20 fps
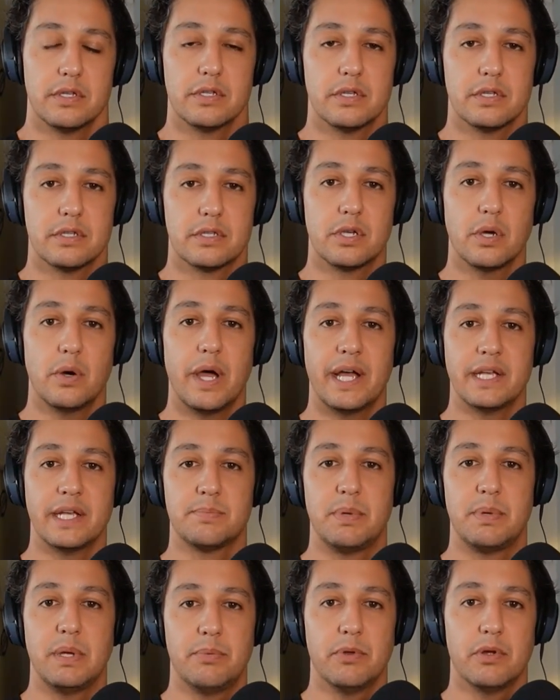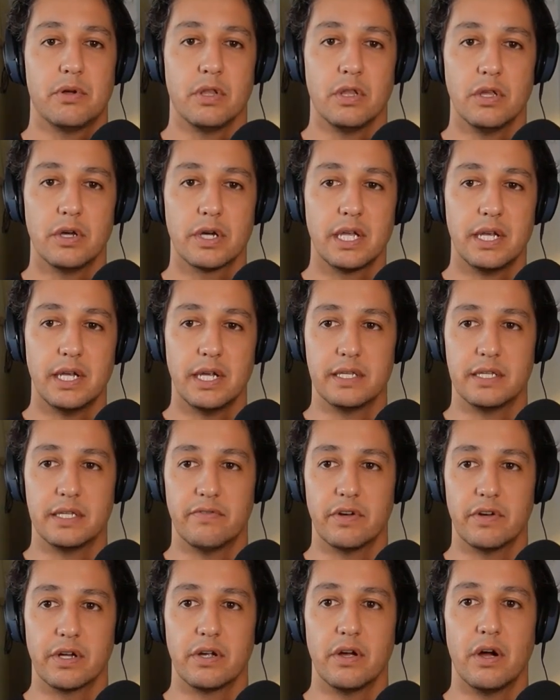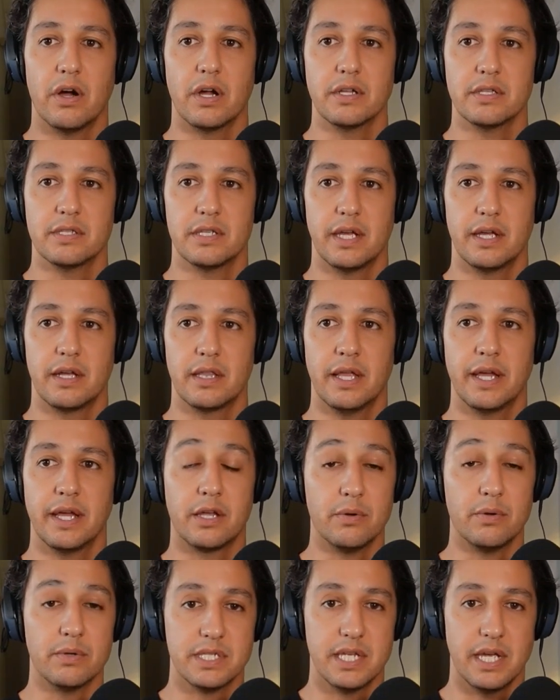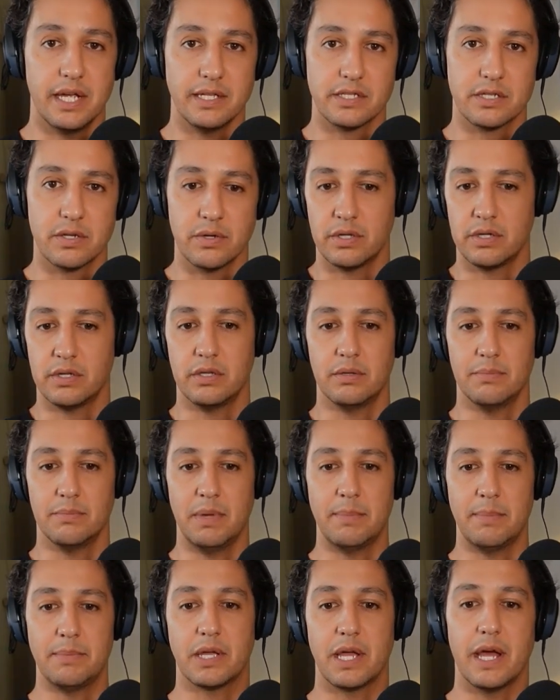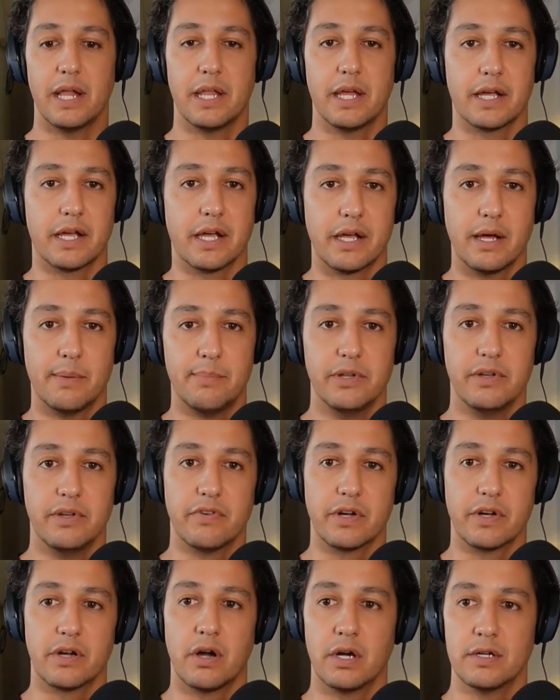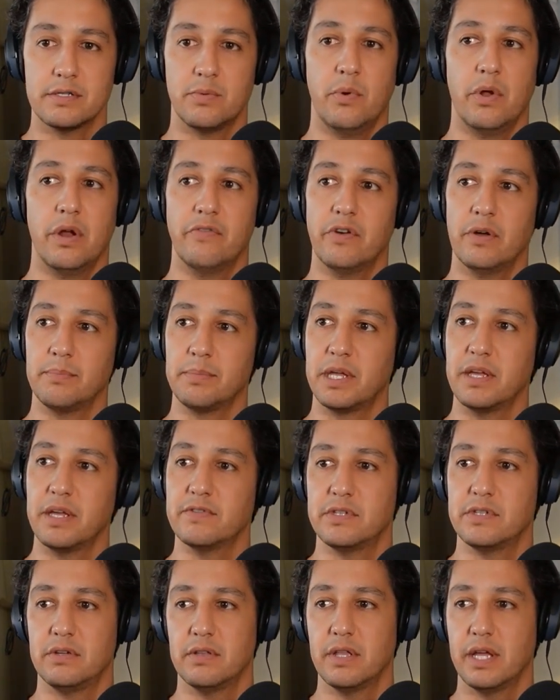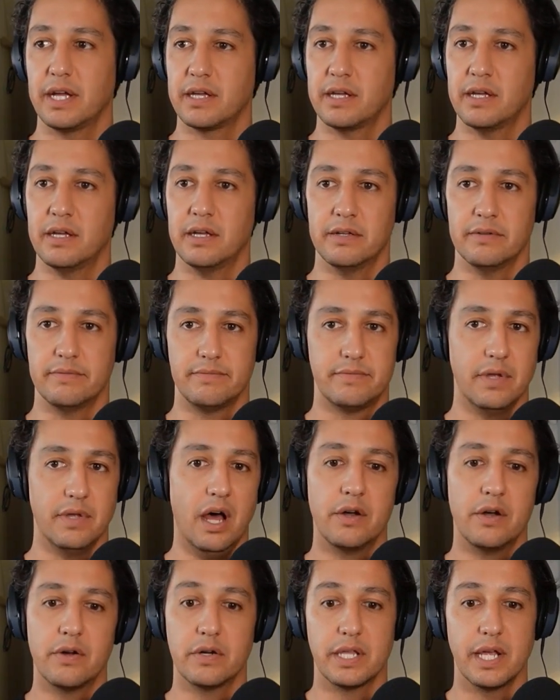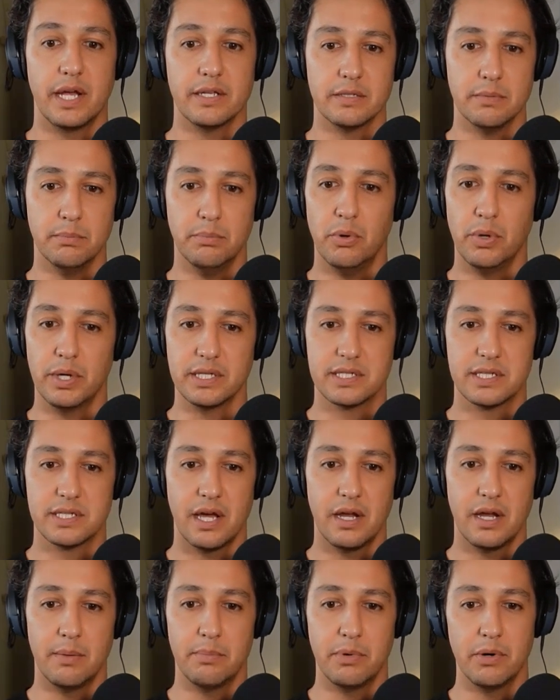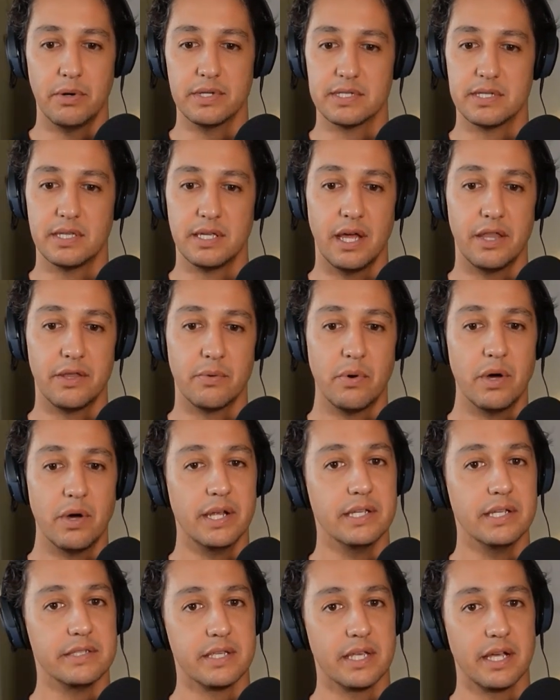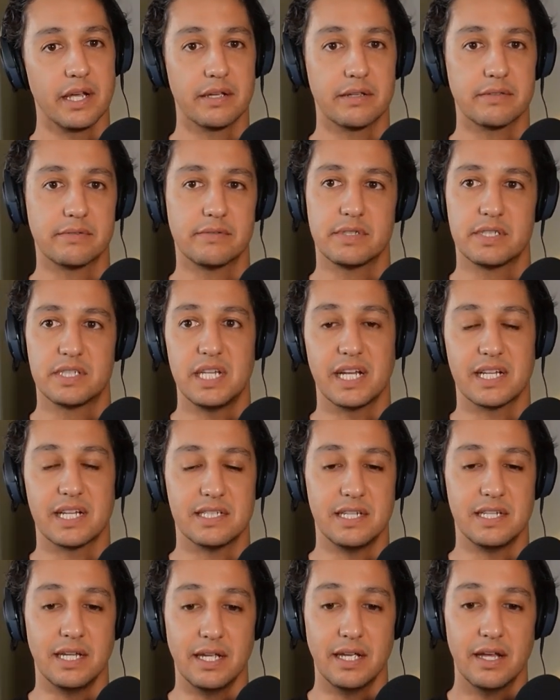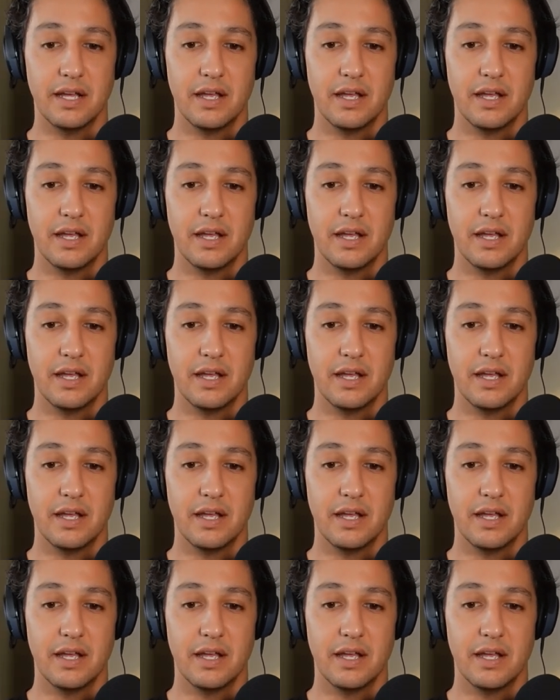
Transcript: So as people are looking at different cards, like you were saying, so maybe you got like a couple different cards. One of them gives you like a 100,000 point sign-on bonus. The other one is like 60.